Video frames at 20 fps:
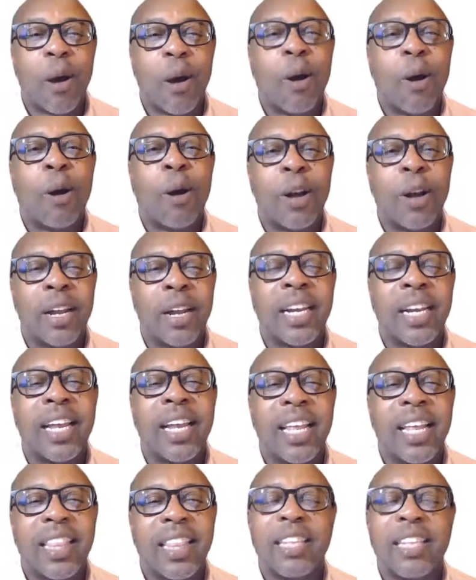on
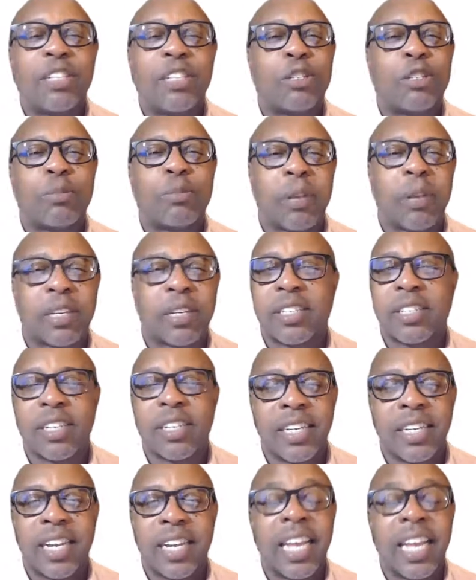this
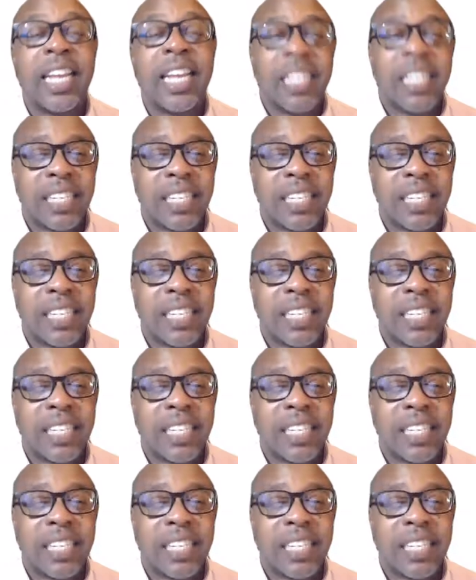special day.